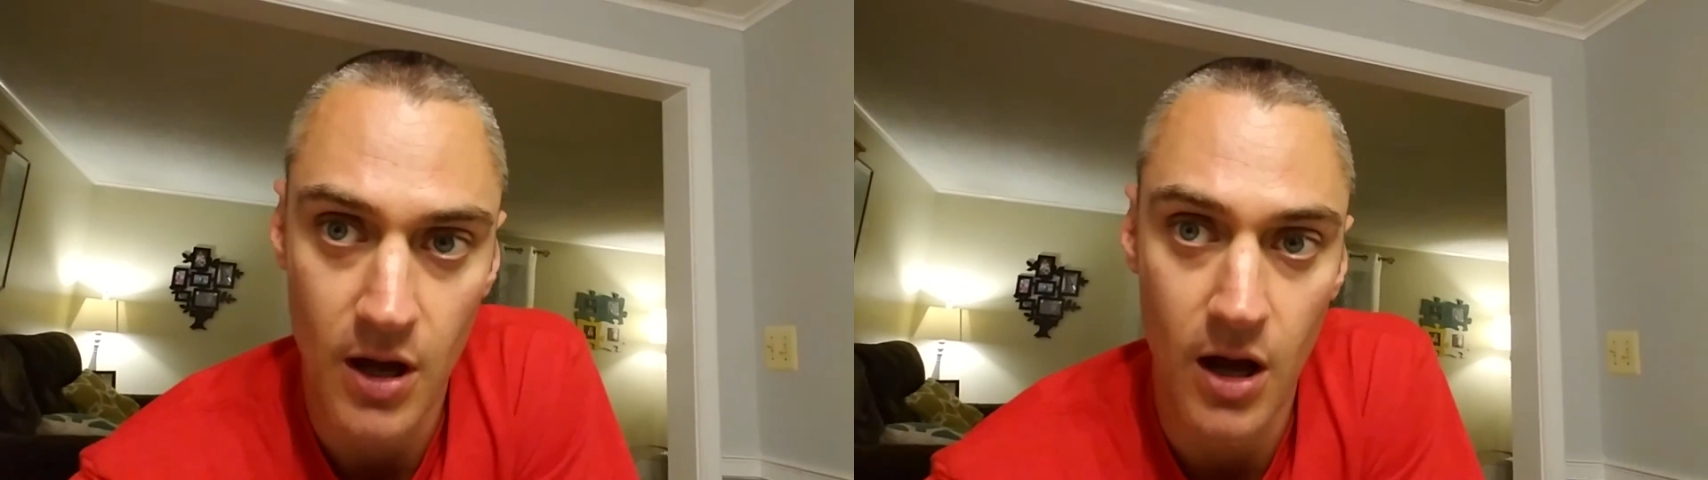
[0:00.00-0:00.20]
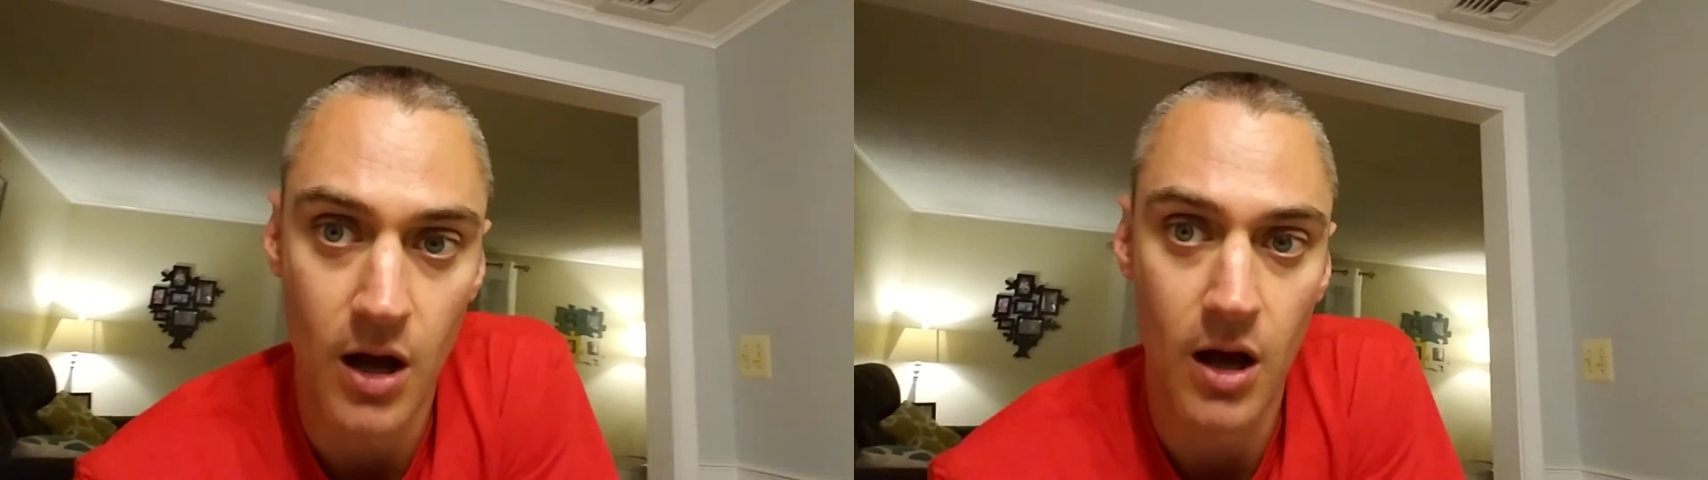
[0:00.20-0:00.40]

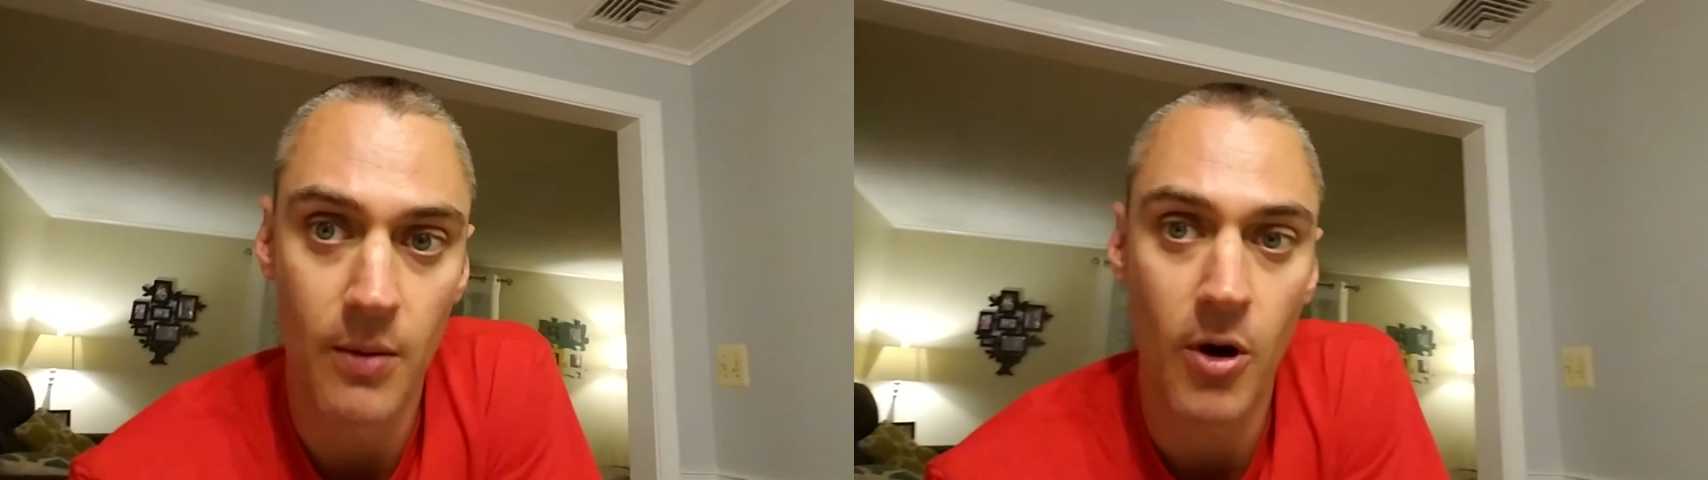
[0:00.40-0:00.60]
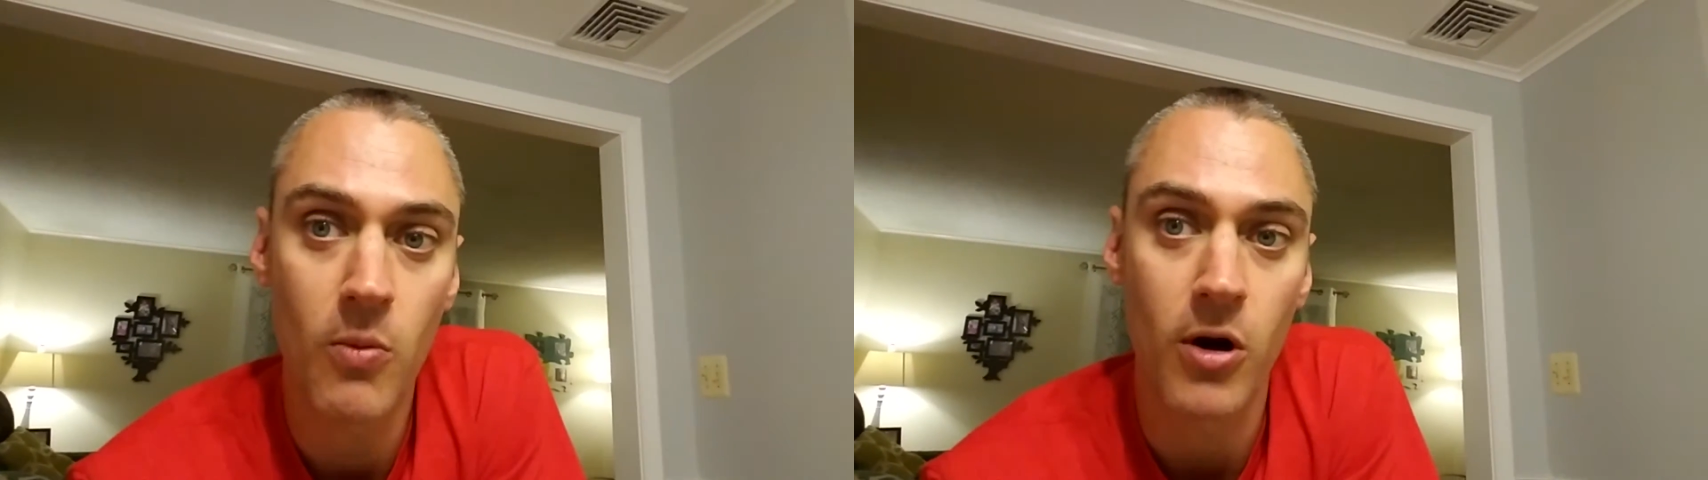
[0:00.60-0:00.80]

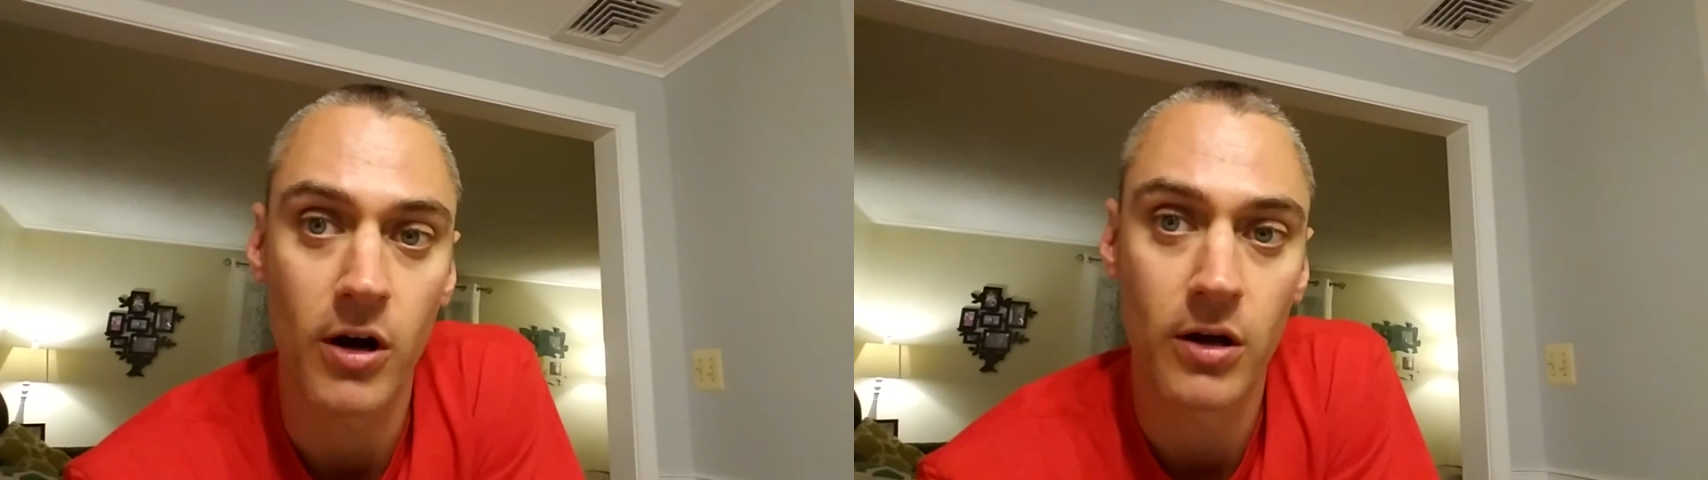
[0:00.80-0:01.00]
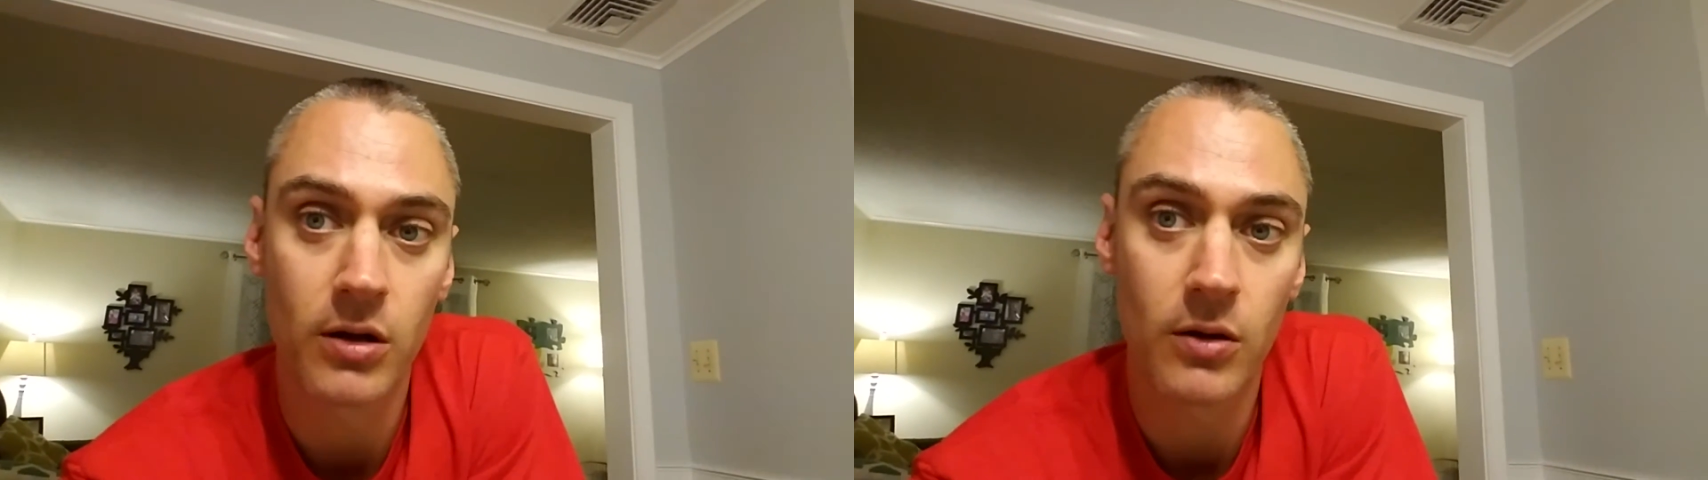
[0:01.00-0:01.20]

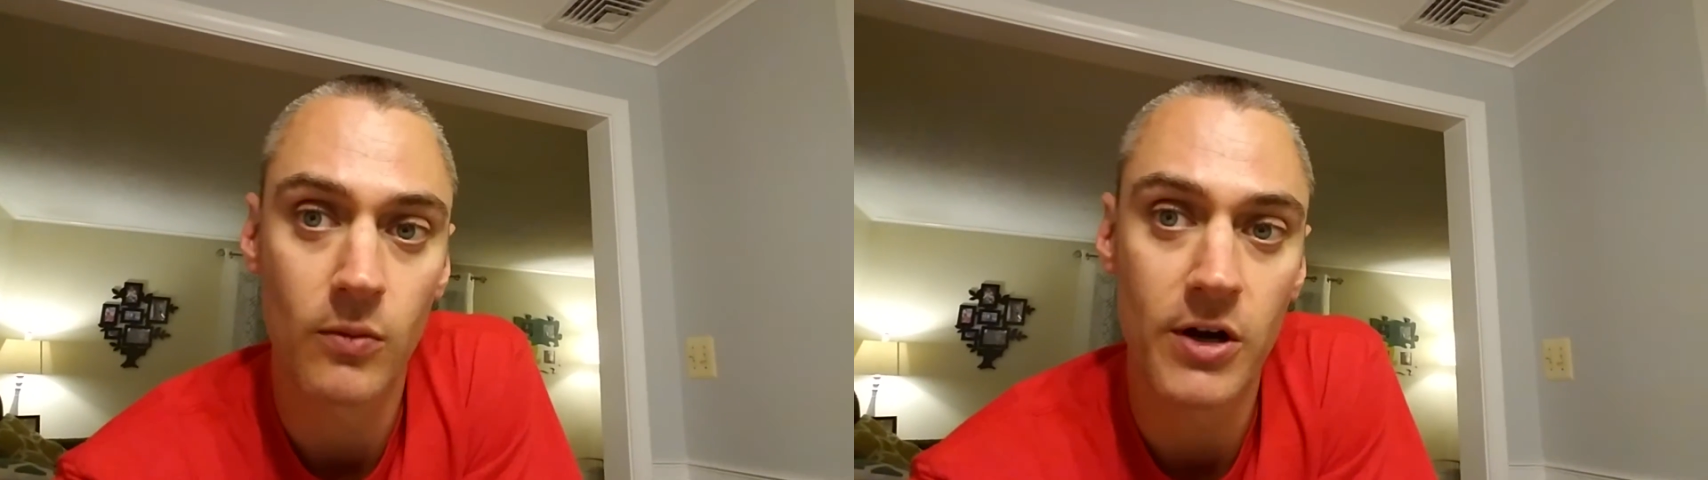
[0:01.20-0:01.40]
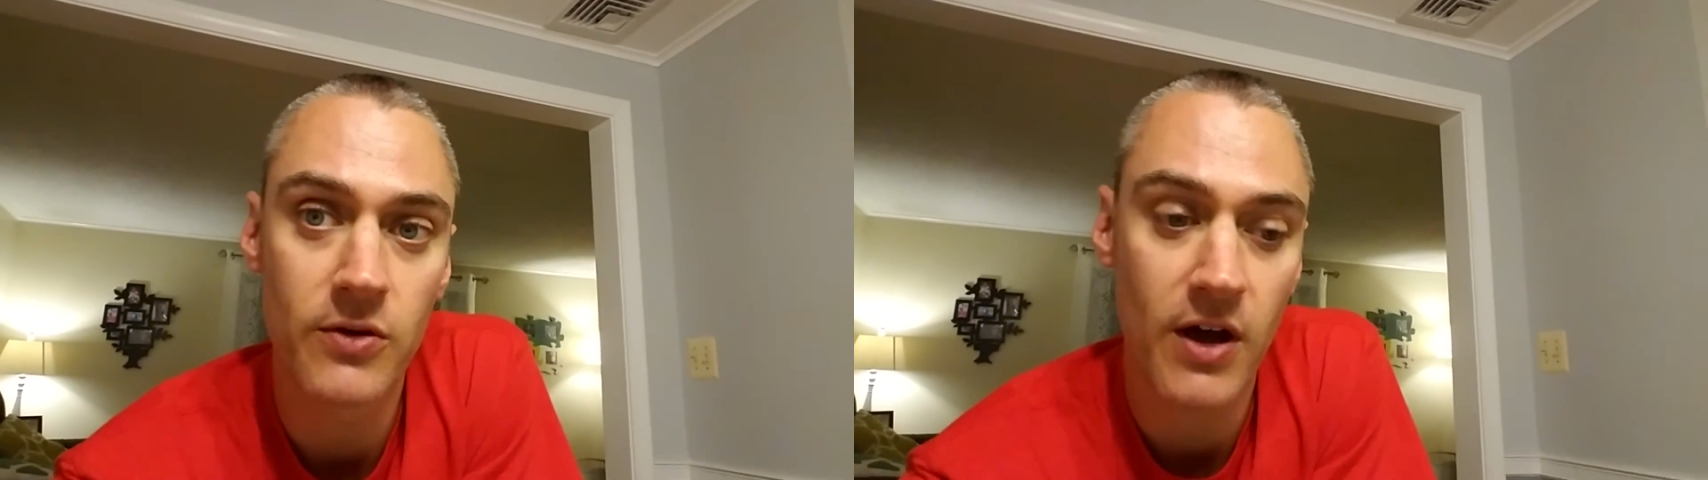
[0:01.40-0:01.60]
Homework.
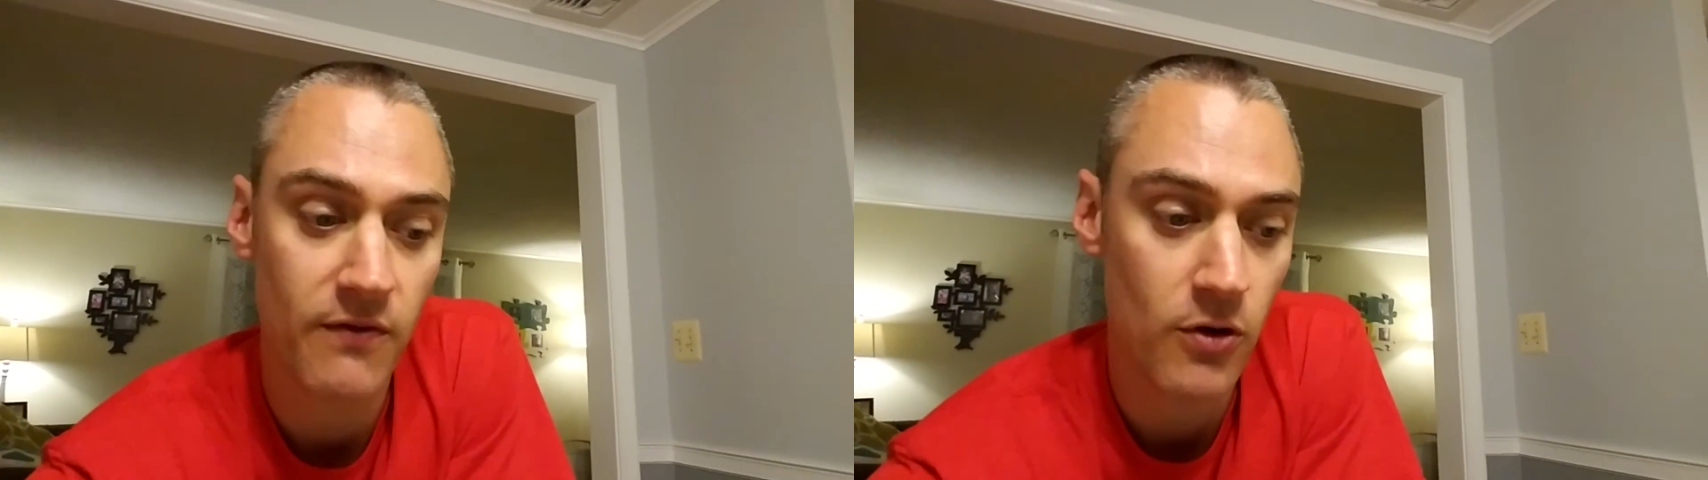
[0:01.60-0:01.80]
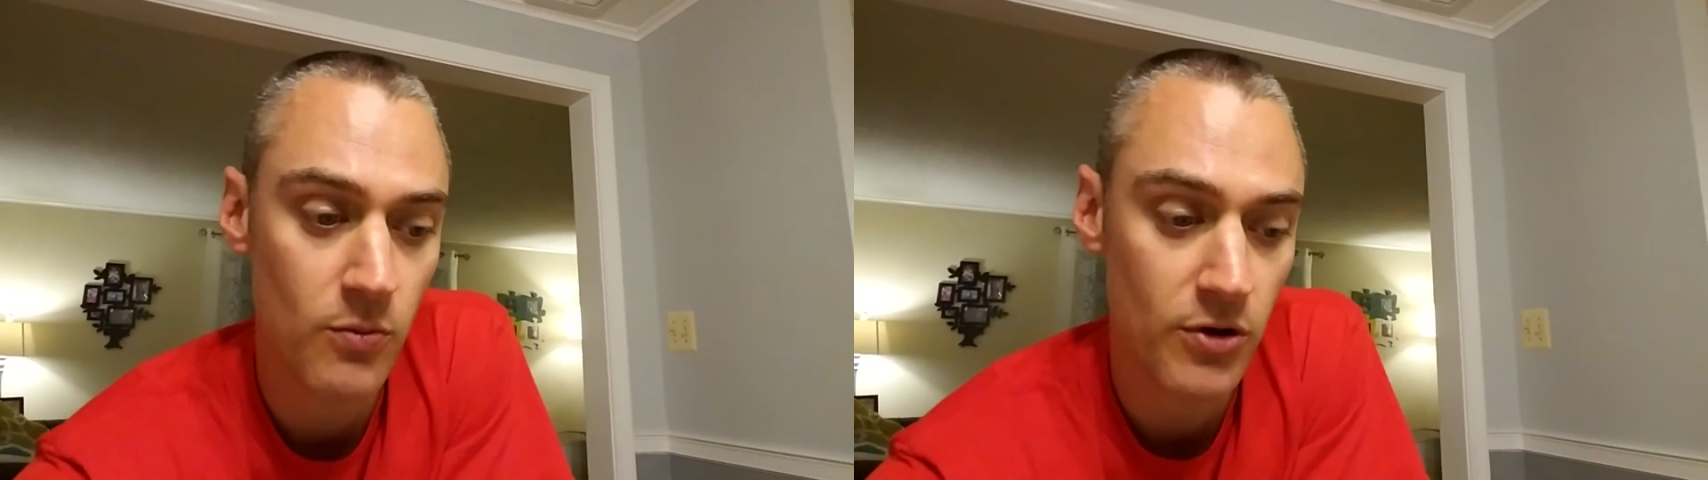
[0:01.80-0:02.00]
When you
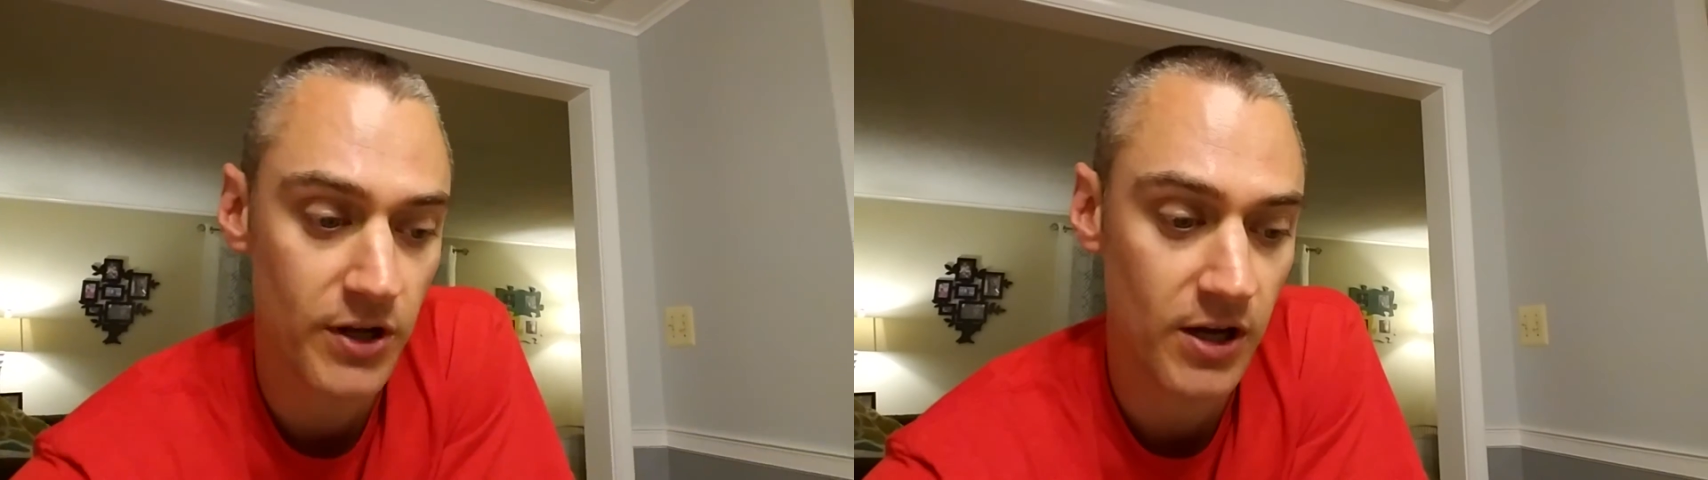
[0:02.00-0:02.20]
have homework,